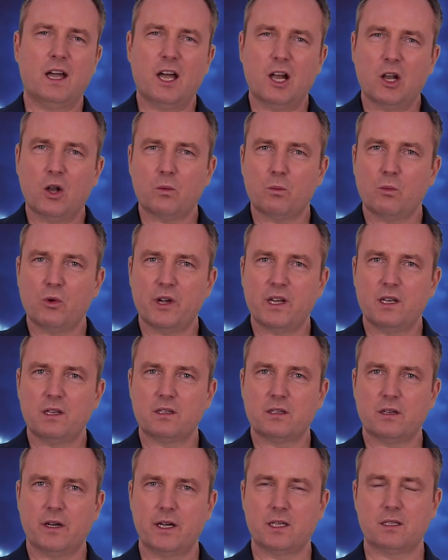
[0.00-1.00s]
a lot more
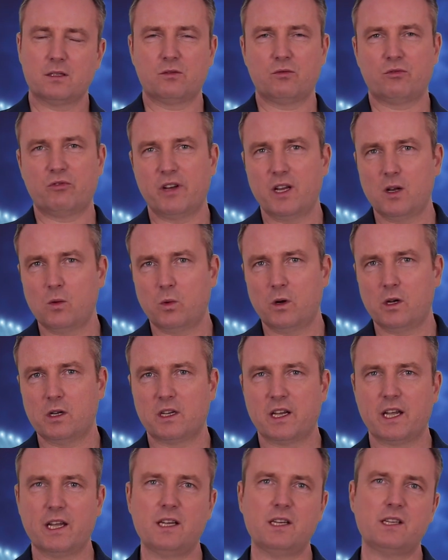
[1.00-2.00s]
insights into
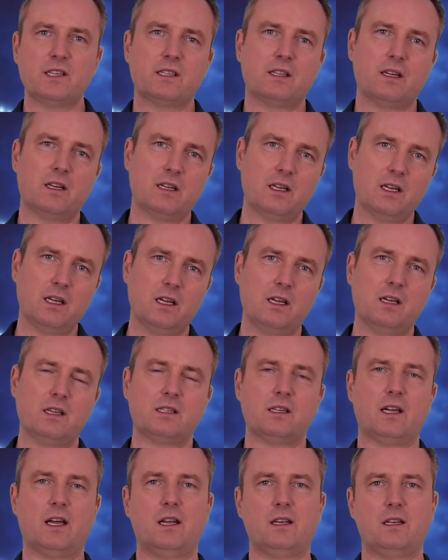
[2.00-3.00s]
real-world case
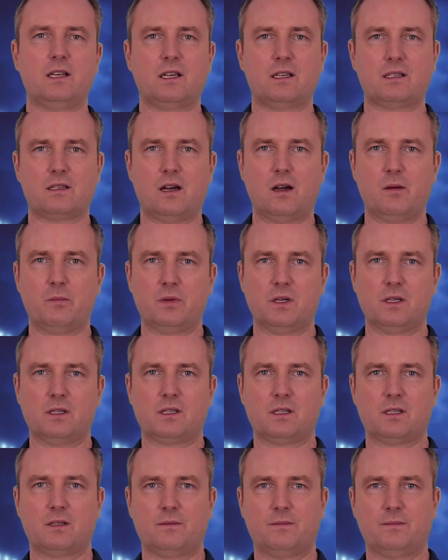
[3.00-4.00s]
studies and
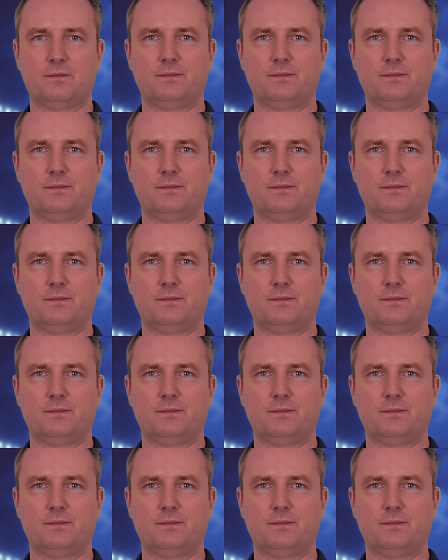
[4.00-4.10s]
examples.